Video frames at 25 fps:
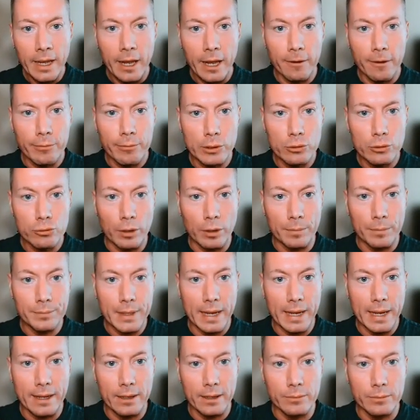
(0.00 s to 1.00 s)
If we drop
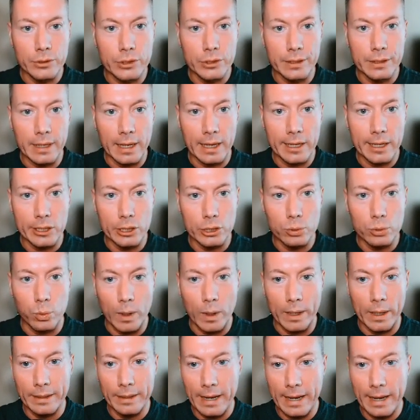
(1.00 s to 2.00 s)
down to the
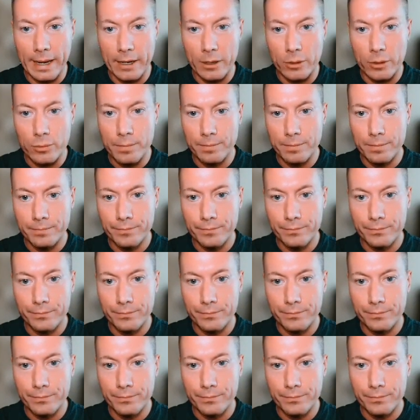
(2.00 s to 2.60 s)
H1 now,